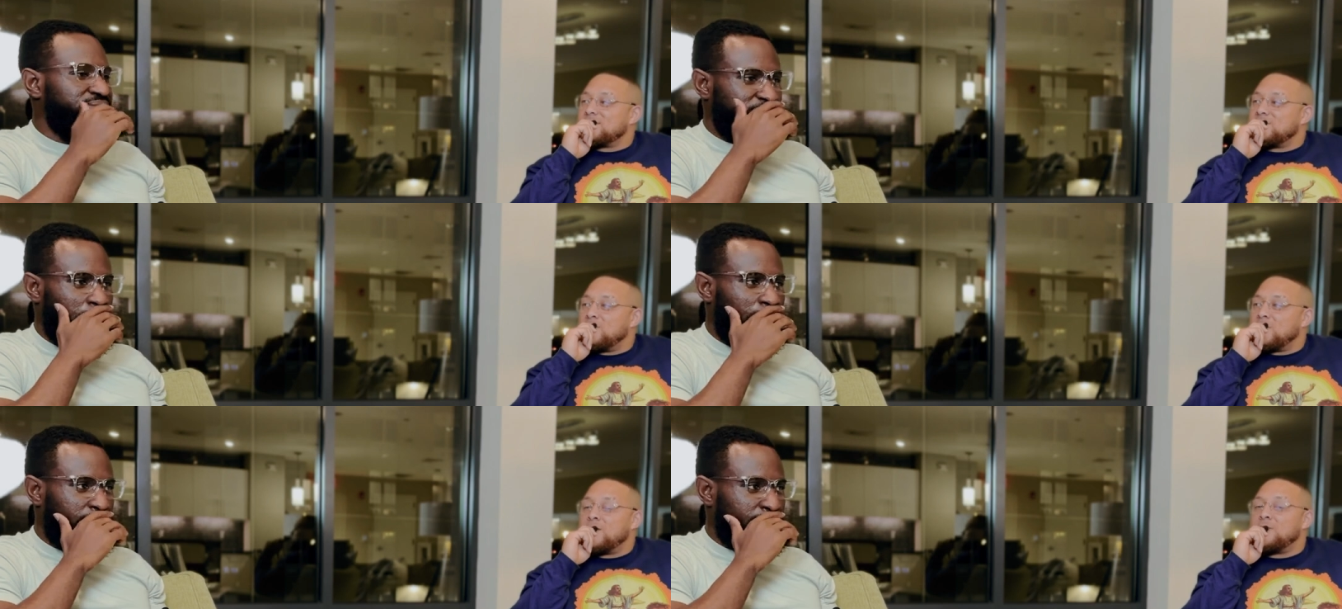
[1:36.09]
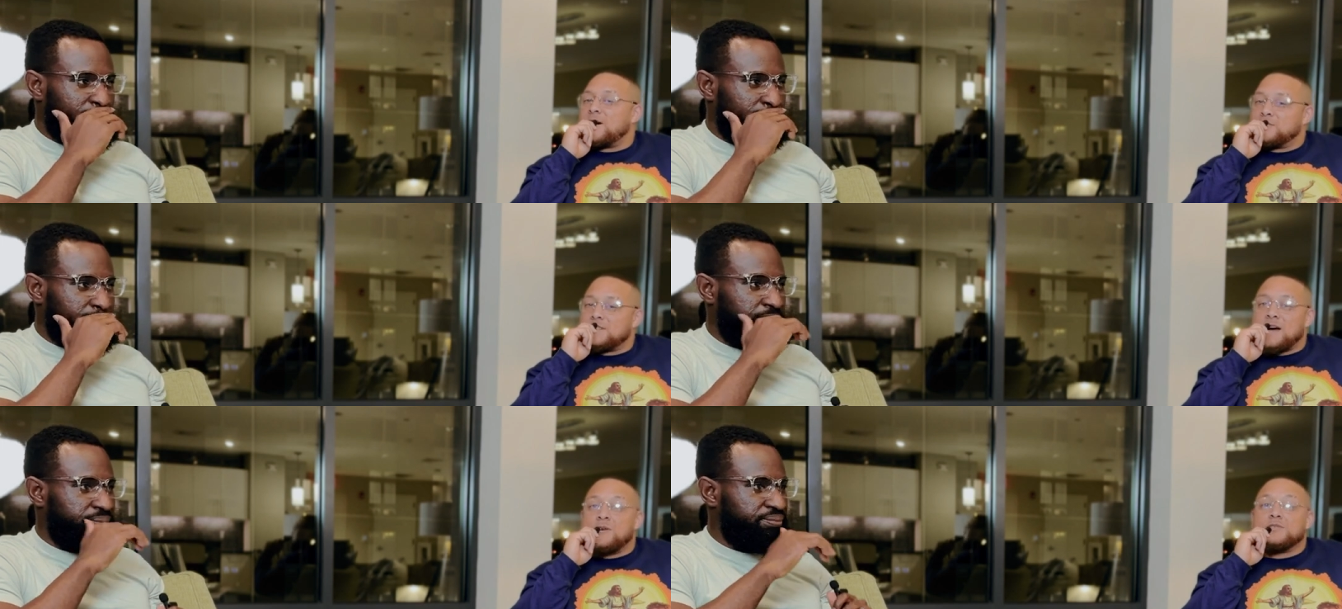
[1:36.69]
Speaker 1: So yeah. I, I,
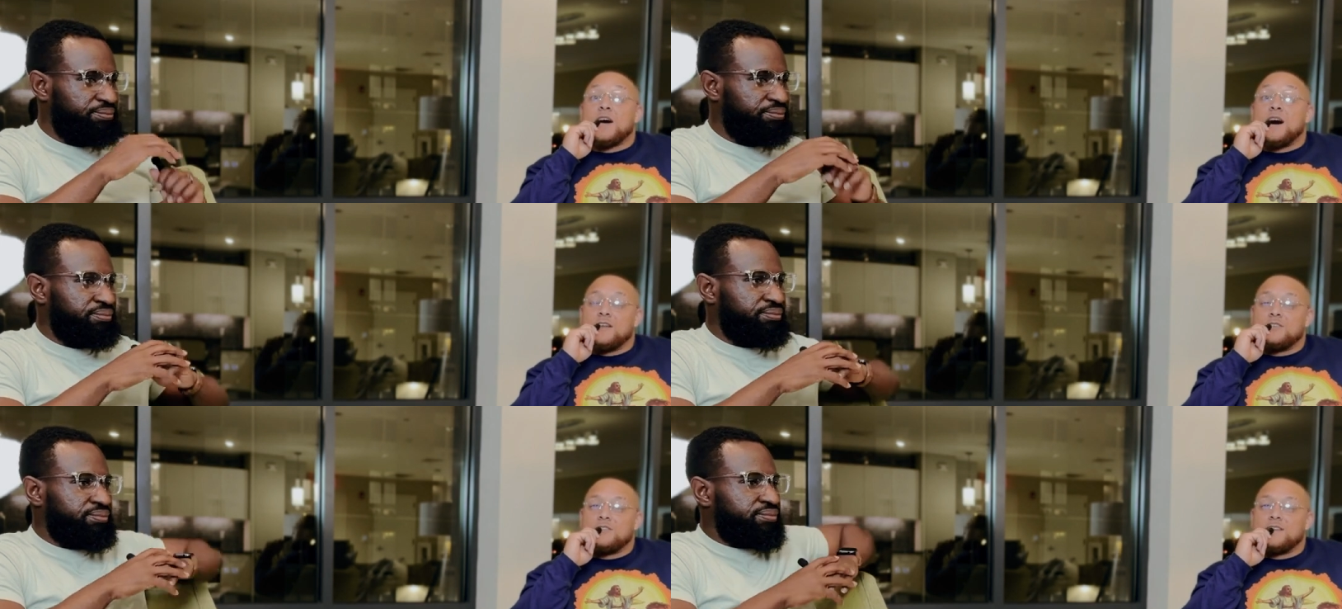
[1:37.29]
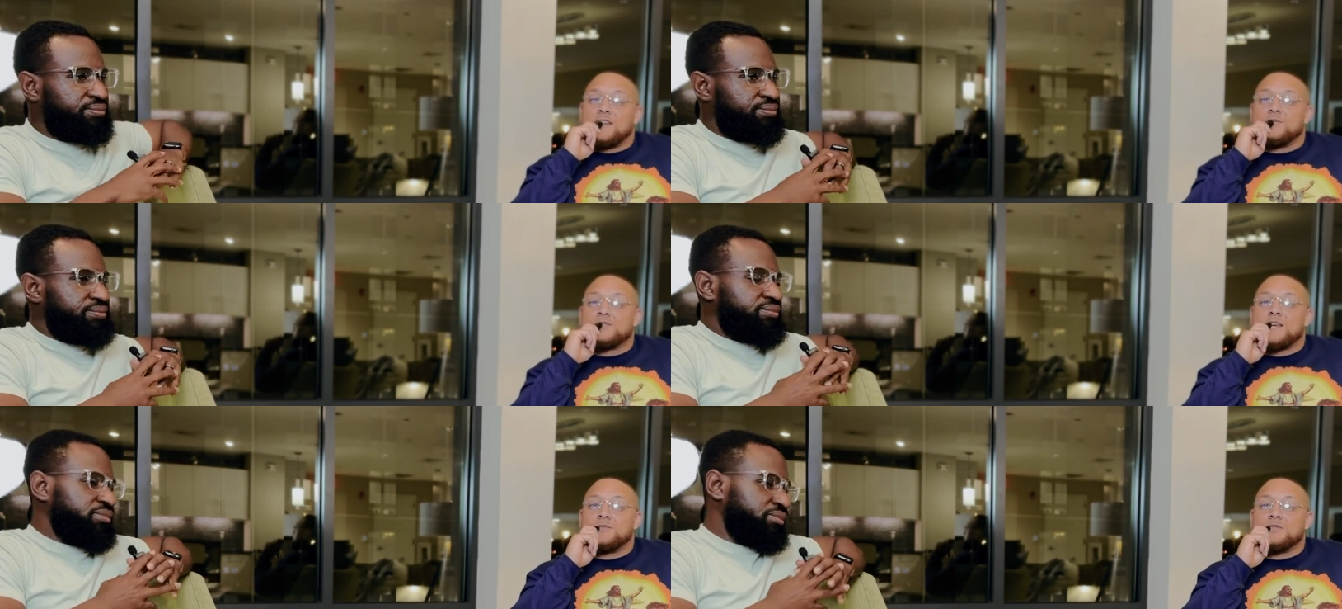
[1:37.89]
was I was honored and I
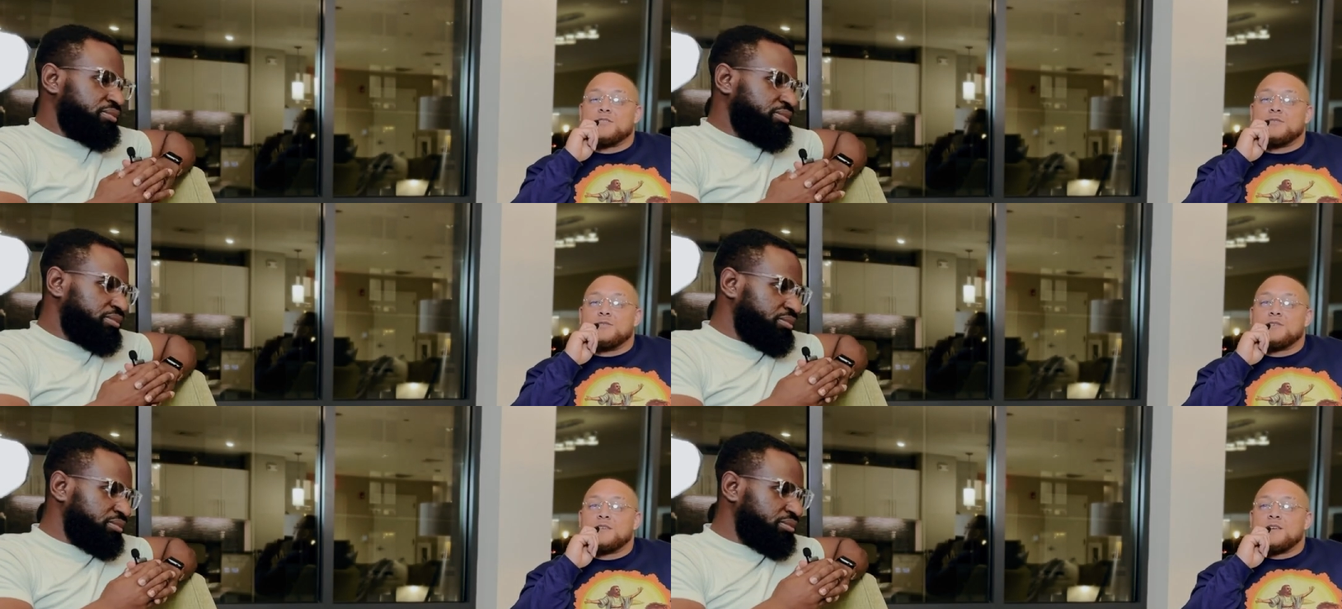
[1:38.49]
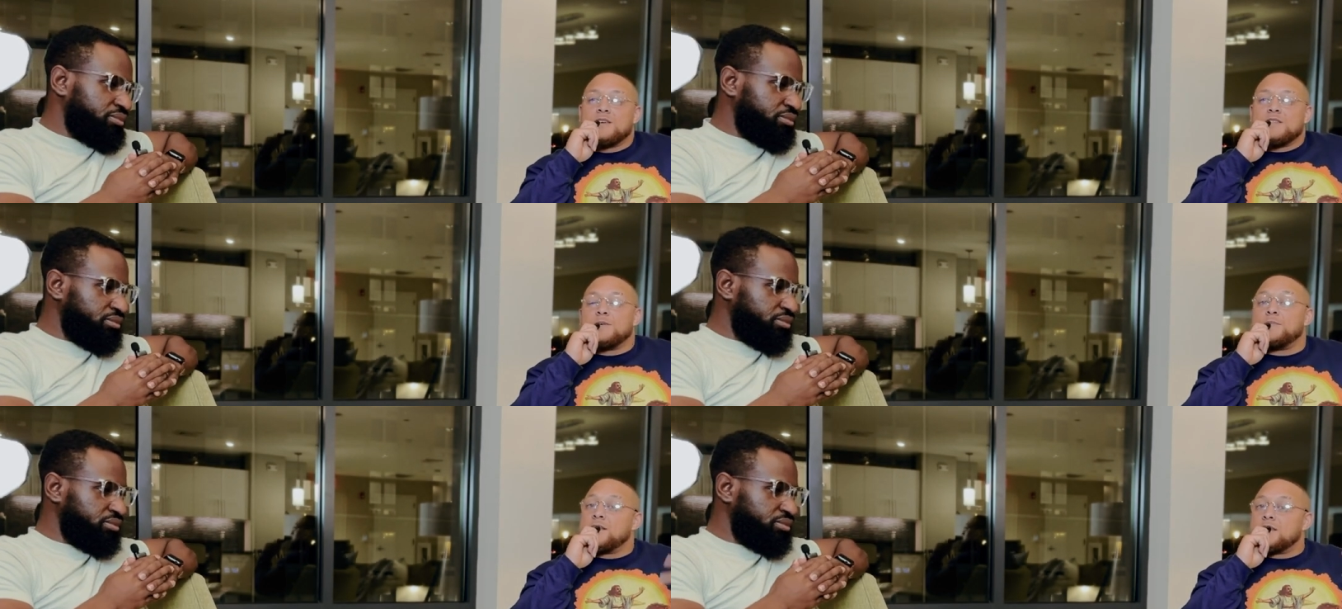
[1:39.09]
was able to
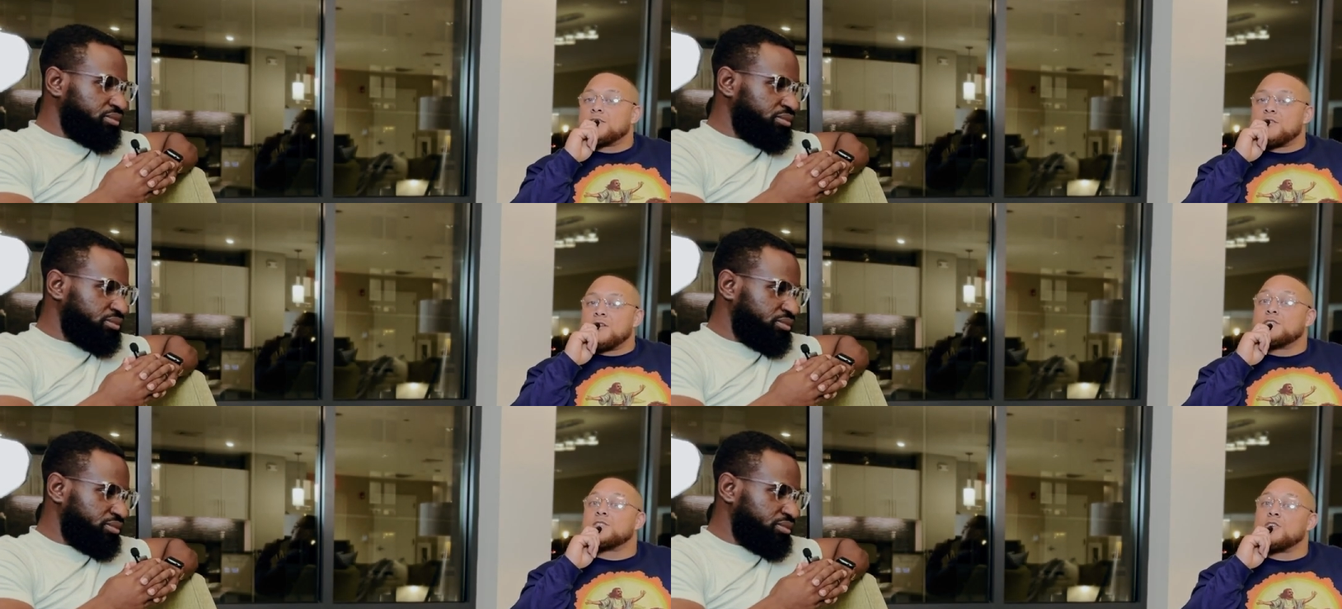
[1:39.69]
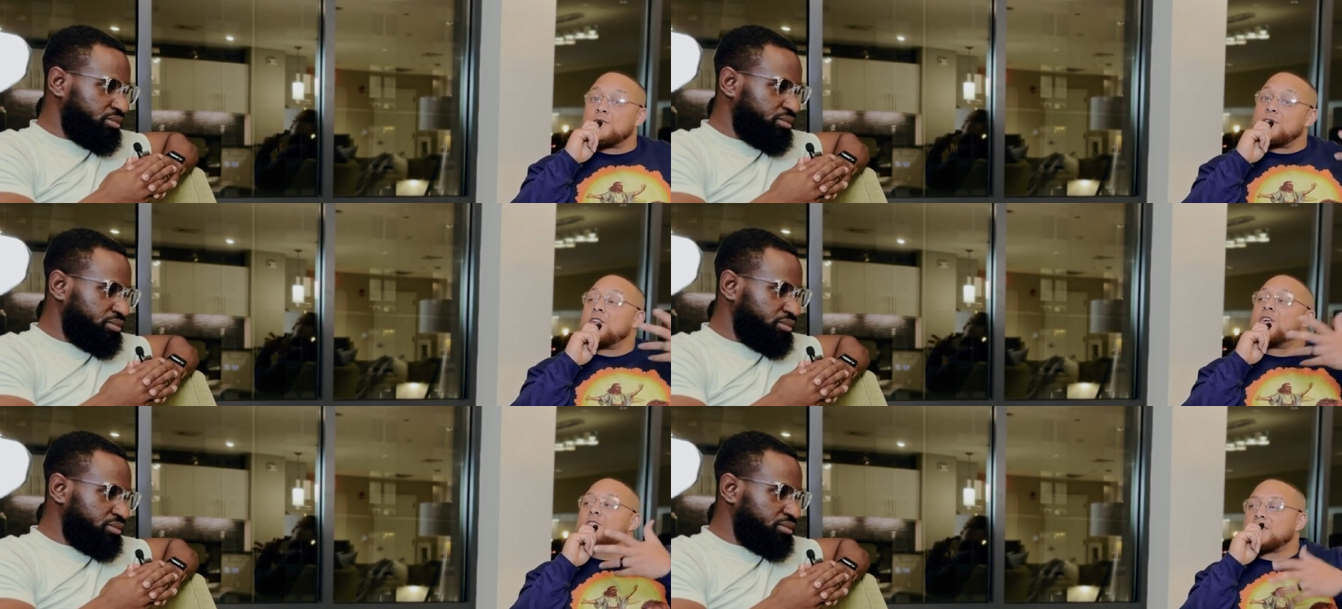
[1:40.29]
to minister and serve
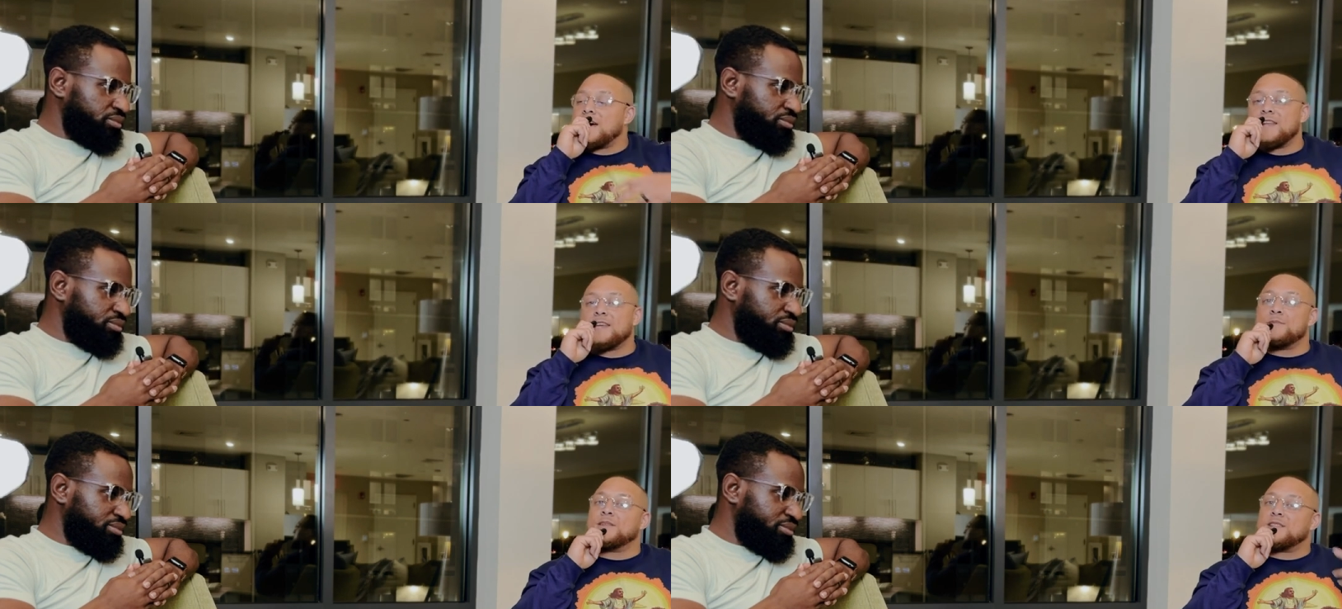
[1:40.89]
alongside him.